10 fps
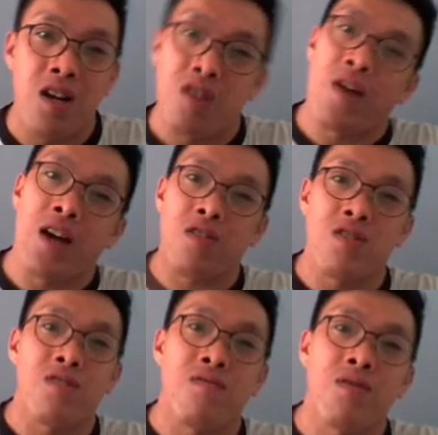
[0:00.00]
Right across
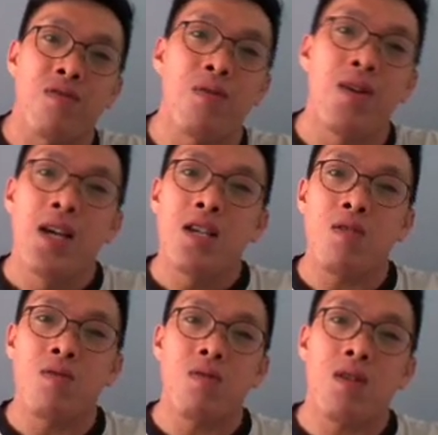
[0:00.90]
the road.
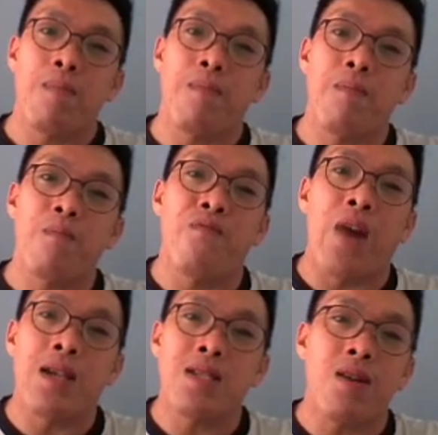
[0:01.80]
So
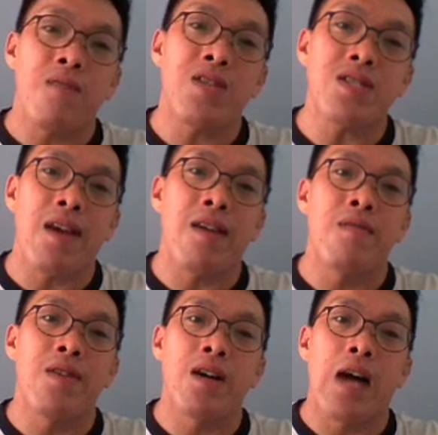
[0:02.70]
by itself, this
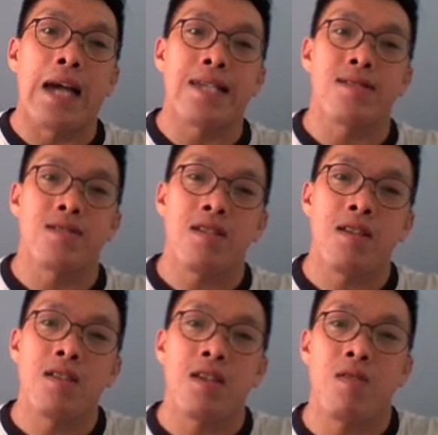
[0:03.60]
area has a
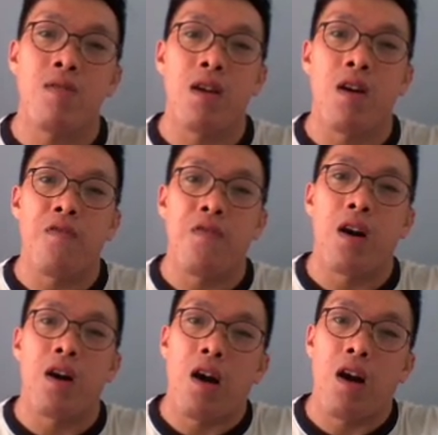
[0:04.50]
certain degree of
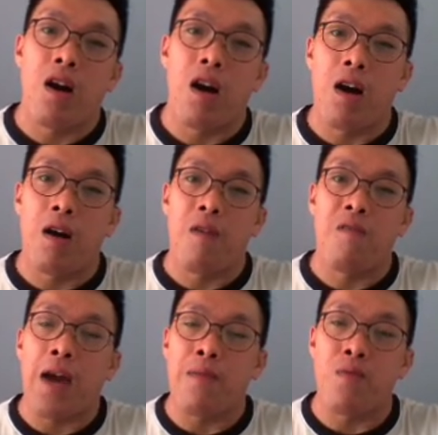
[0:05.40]

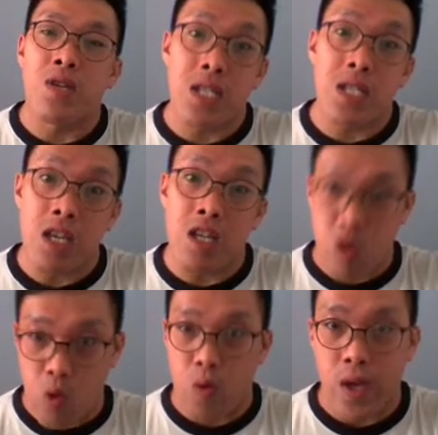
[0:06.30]
vibrancy
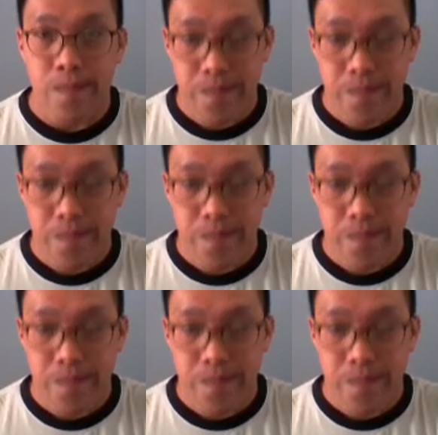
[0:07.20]
to it.